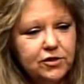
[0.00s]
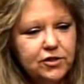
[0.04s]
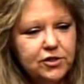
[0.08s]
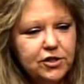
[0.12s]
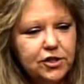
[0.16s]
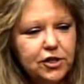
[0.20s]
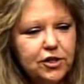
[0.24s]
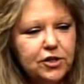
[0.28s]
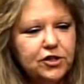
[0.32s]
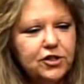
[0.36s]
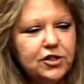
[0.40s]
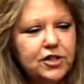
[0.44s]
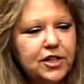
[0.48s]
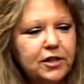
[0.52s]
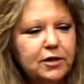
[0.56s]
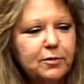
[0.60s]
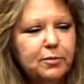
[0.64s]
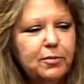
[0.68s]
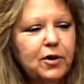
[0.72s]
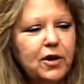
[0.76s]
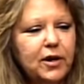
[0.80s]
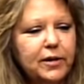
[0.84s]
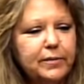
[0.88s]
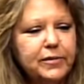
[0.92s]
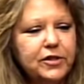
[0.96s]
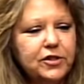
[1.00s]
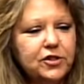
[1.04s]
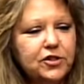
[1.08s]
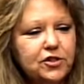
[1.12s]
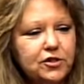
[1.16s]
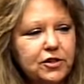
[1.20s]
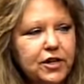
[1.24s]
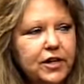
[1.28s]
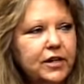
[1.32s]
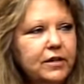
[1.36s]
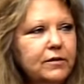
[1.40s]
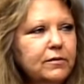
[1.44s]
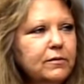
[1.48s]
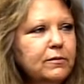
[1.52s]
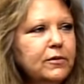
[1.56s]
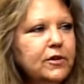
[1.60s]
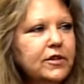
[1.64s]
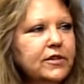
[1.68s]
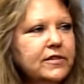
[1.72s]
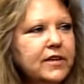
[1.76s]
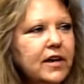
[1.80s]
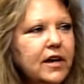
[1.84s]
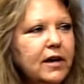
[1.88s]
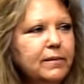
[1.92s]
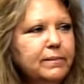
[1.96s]
church at the bottom of the street
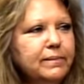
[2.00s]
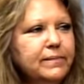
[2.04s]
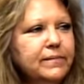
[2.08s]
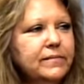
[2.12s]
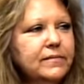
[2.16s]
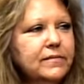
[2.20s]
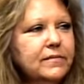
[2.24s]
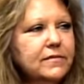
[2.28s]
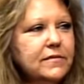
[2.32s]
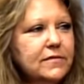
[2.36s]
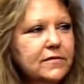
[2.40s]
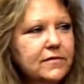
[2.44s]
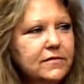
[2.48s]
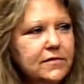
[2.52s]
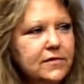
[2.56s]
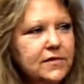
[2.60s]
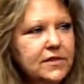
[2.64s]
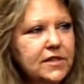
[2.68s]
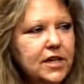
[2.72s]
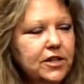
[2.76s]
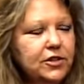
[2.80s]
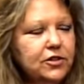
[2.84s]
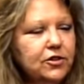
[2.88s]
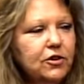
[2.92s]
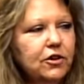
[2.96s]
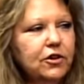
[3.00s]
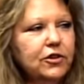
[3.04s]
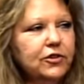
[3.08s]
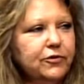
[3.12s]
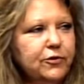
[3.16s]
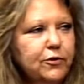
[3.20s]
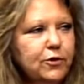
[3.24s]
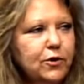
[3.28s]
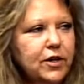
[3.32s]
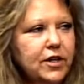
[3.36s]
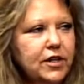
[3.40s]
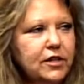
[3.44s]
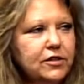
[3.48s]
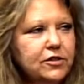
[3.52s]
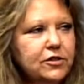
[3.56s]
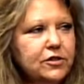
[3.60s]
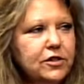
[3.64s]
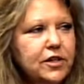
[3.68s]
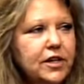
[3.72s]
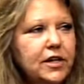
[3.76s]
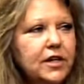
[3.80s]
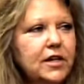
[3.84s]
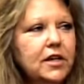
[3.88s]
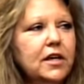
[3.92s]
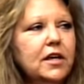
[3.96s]
was um, St. John's 40th
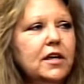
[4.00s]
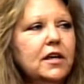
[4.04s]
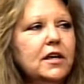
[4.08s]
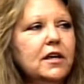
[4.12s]
Street.